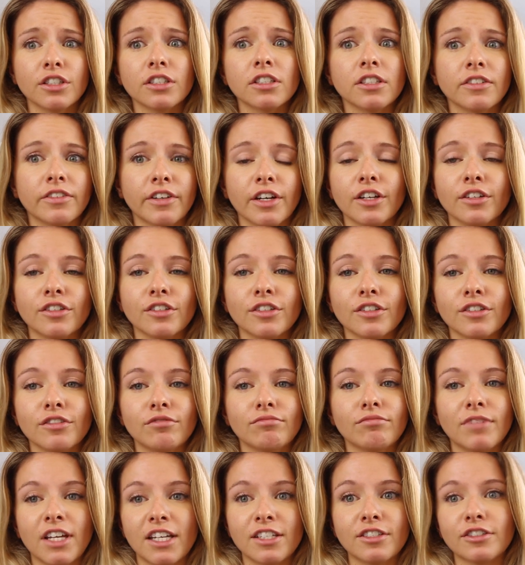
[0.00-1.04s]
just to go into
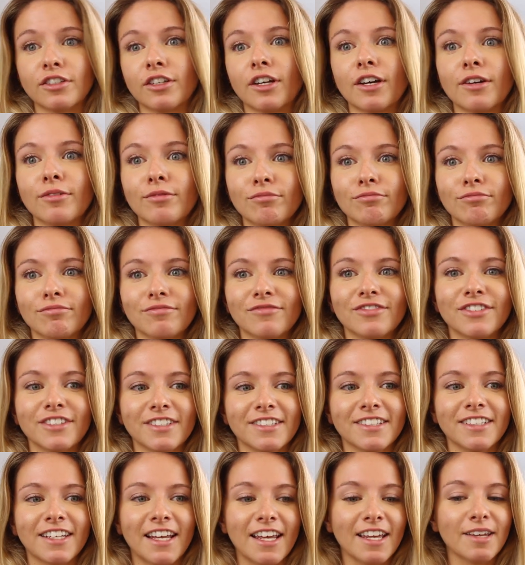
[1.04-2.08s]
Tesco,
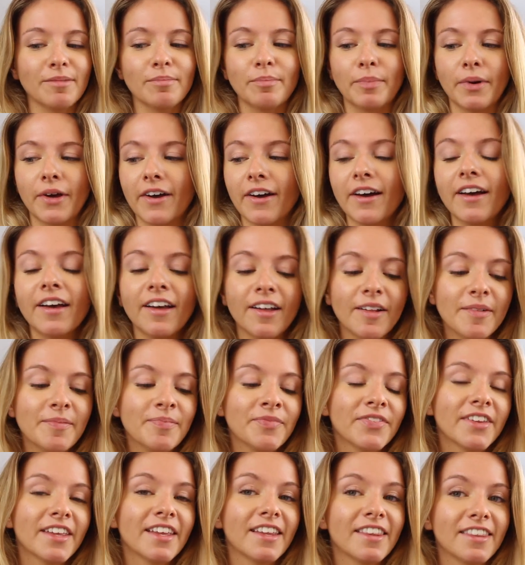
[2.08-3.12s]
let's say. But
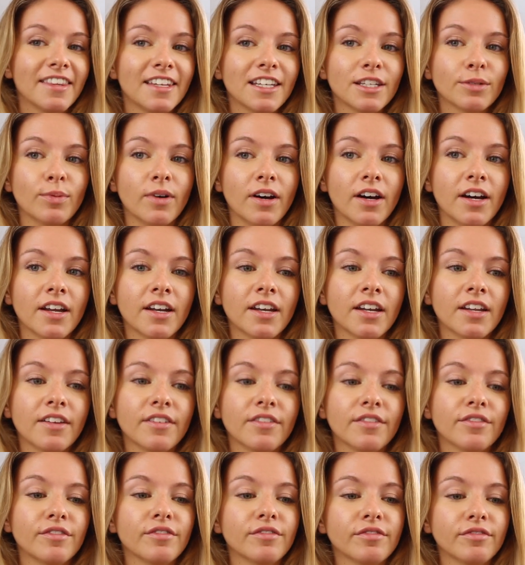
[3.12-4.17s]
this one,
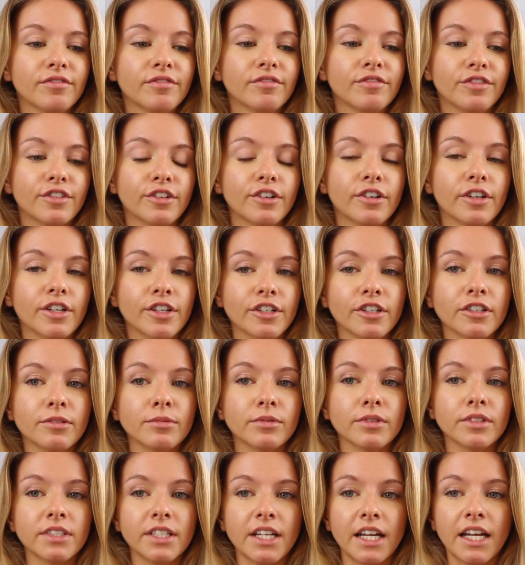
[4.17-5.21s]
for a
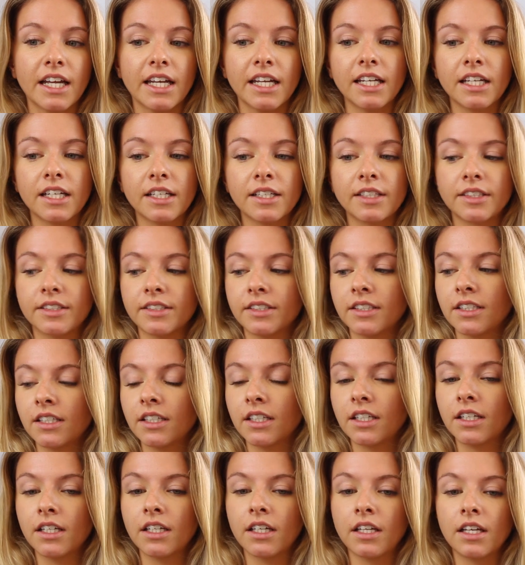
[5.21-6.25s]
normal day,
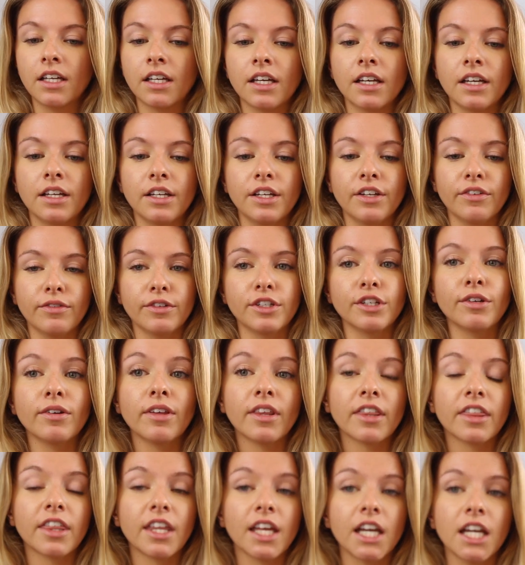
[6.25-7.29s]
when you're
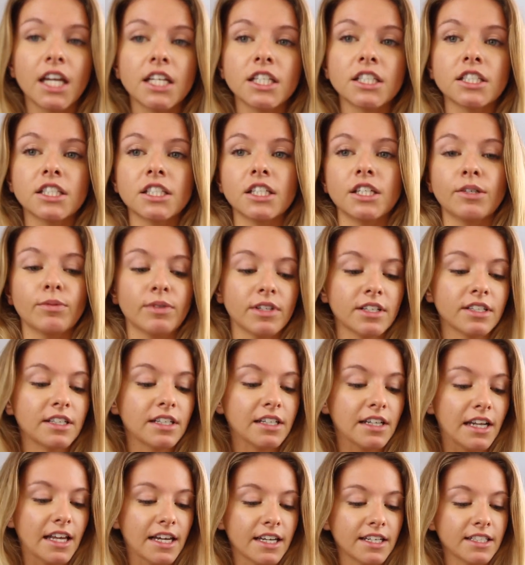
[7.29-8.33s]
doing things and you want it
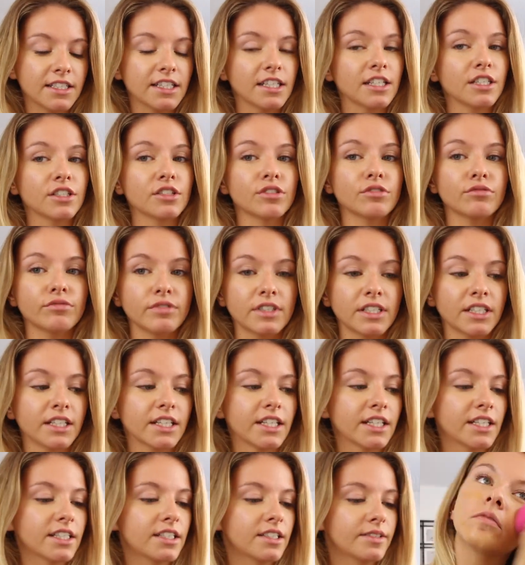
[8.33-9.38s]
to last, is really
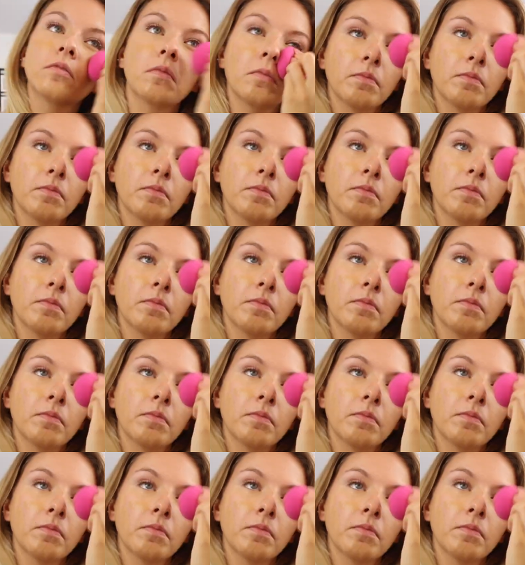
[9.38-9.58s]
good.